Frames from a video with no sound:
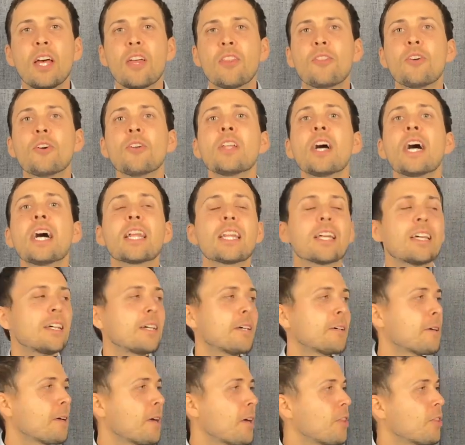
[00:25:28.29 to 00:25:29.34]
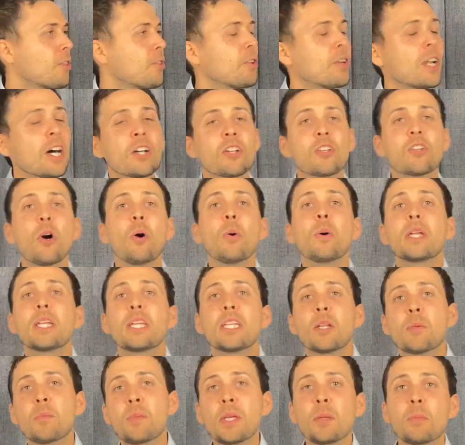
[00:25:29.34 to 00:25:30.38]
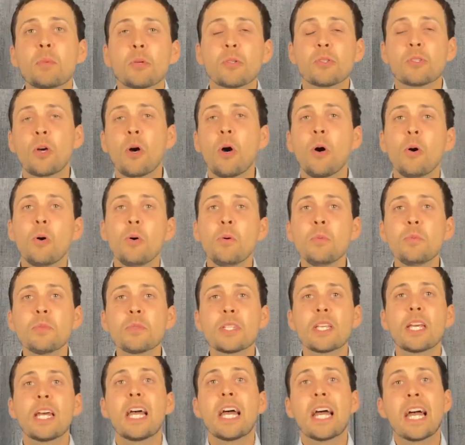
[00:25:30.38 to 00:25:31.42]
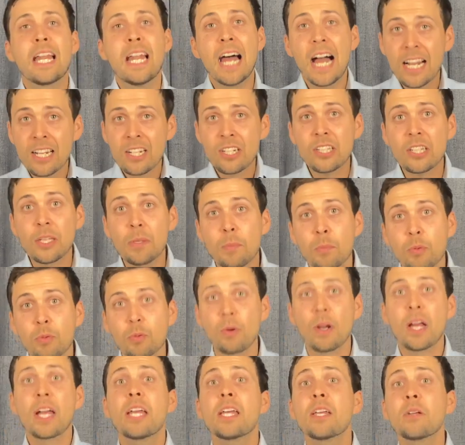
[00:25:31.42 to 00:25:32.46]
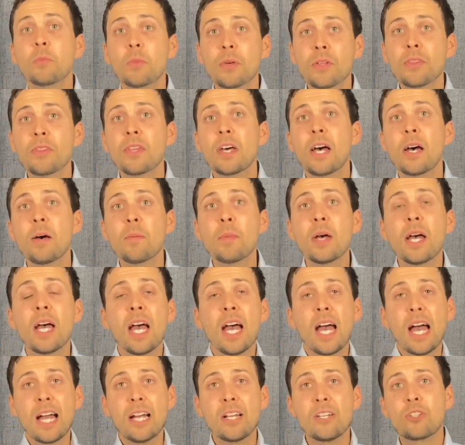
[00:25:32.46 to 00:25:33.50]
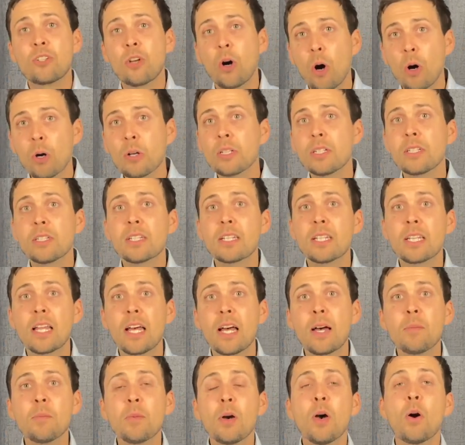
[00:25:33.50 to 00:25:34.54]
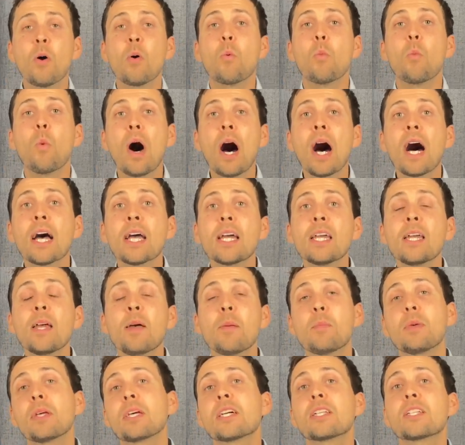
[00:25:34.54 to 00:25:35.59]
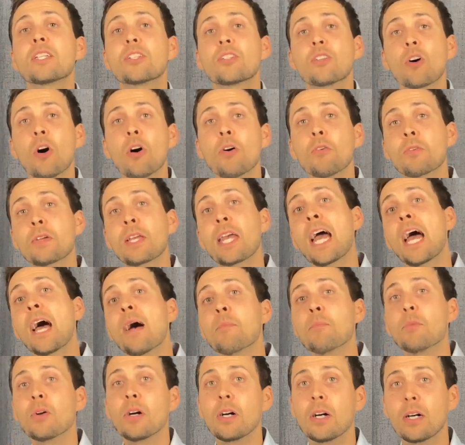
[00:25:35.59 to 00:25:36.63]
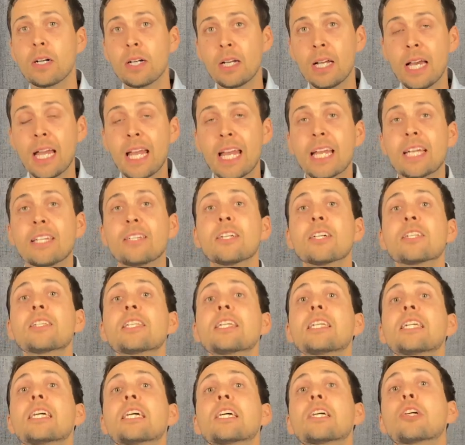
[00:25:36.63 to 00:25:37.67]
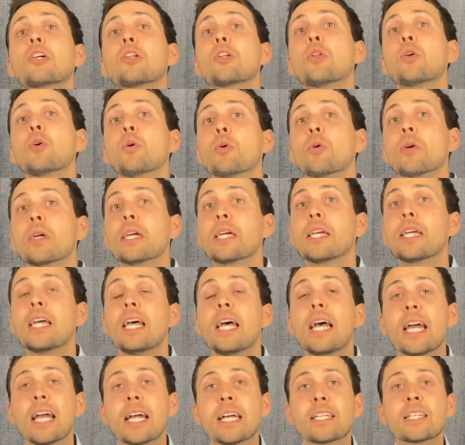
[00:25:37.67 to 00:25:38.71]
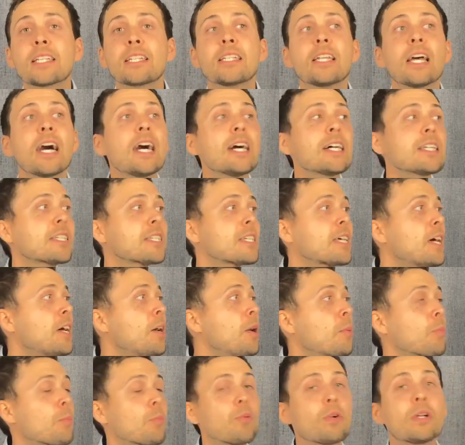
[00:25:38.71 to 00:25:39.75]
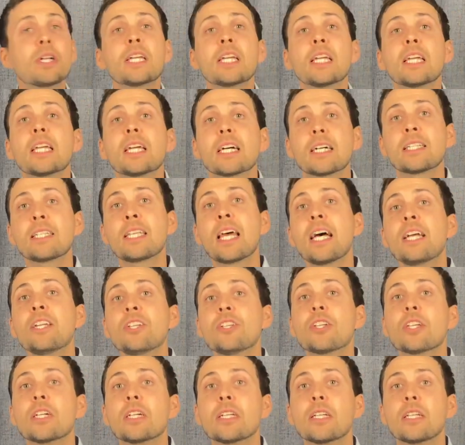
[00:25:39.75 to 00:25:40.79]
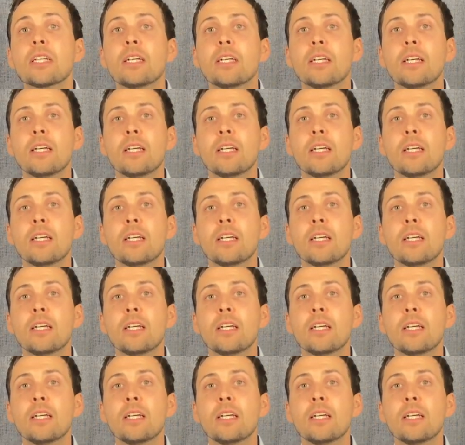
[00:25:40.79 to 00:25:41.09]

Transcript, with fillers: they're not they're not going into people's homes and actually praying with them and talking to them. Why? Because it's off camera. It doesn't get glory. It's not bringing attention.